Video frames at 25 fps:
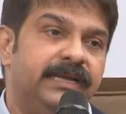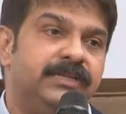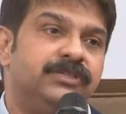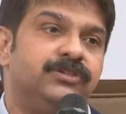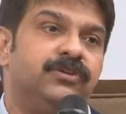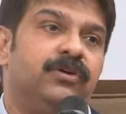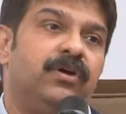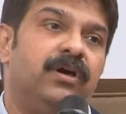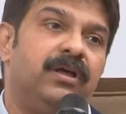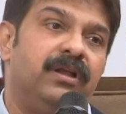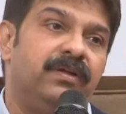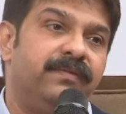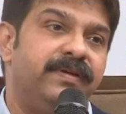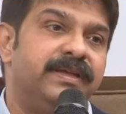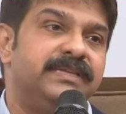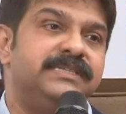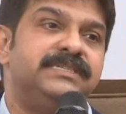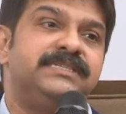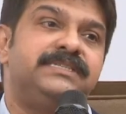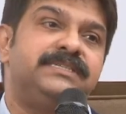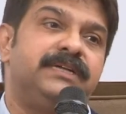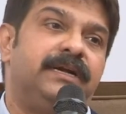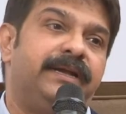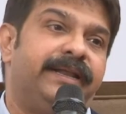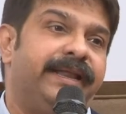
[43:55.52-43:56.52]
always,
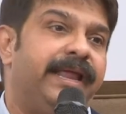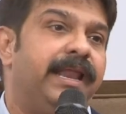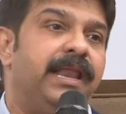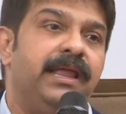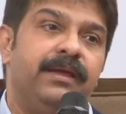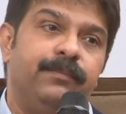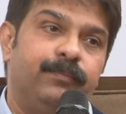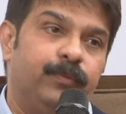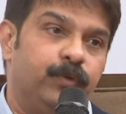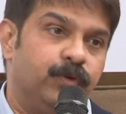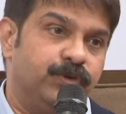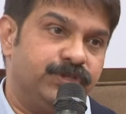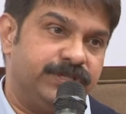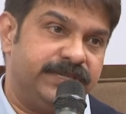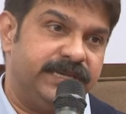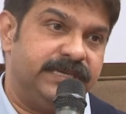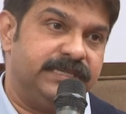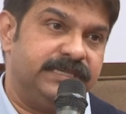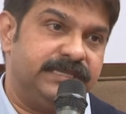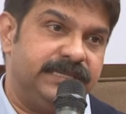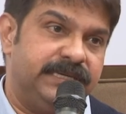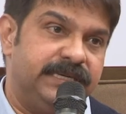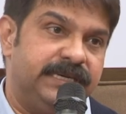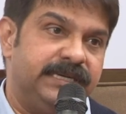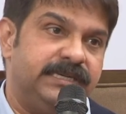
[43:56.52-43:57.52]
it's a training
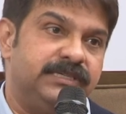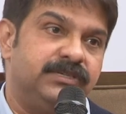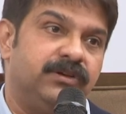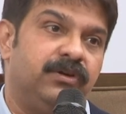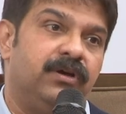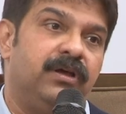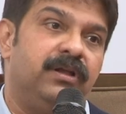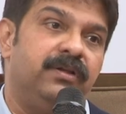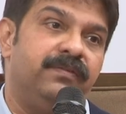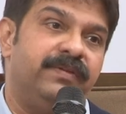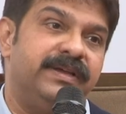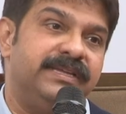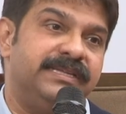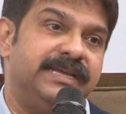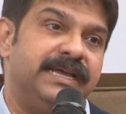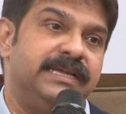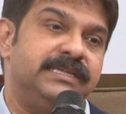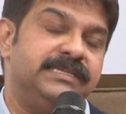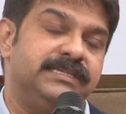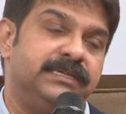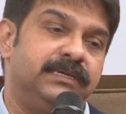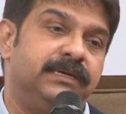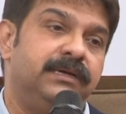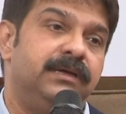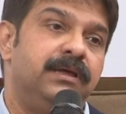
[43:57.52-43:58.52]
process. It is always
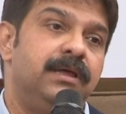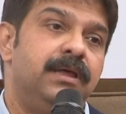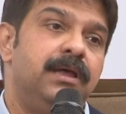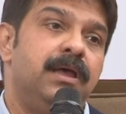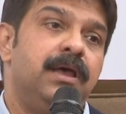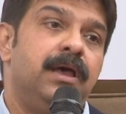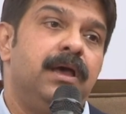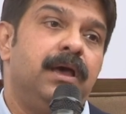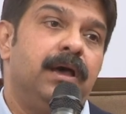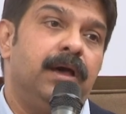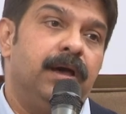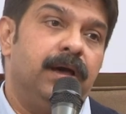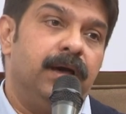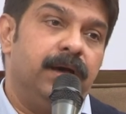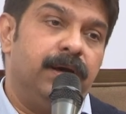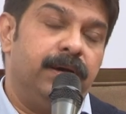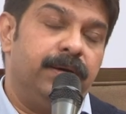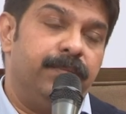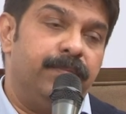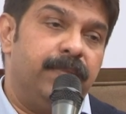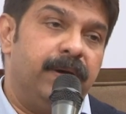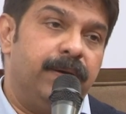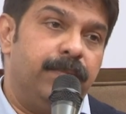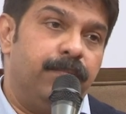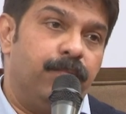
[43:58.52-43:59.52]
as a uh,
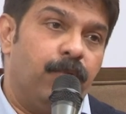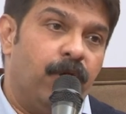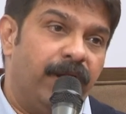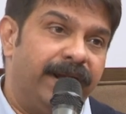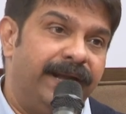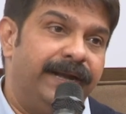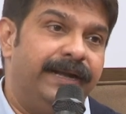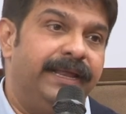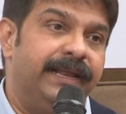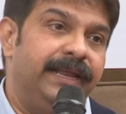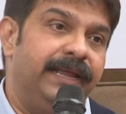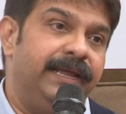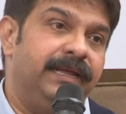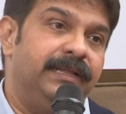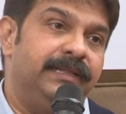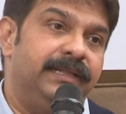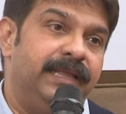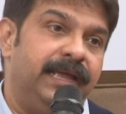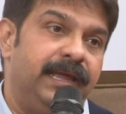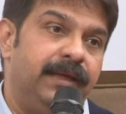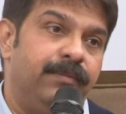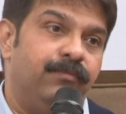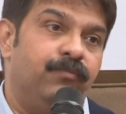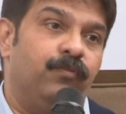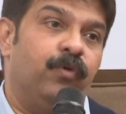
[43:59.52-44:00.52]
monitoring
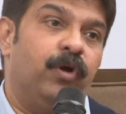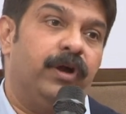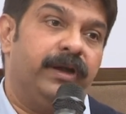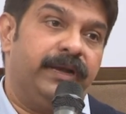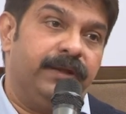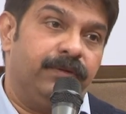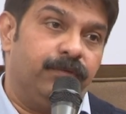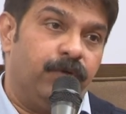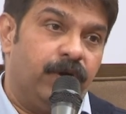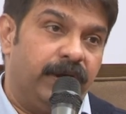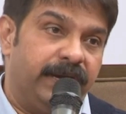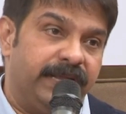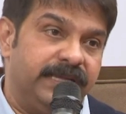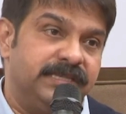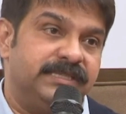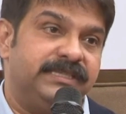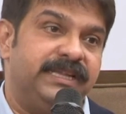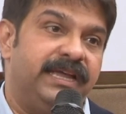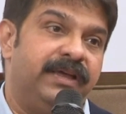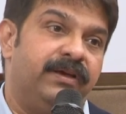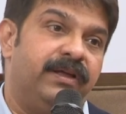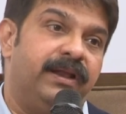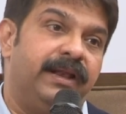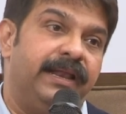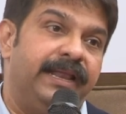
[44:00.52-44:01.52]
them, what, what is
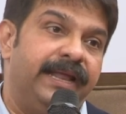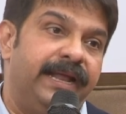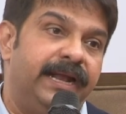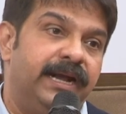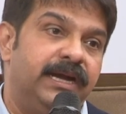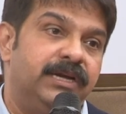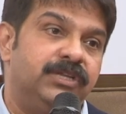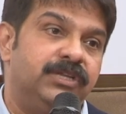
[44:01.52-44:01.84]
their needs,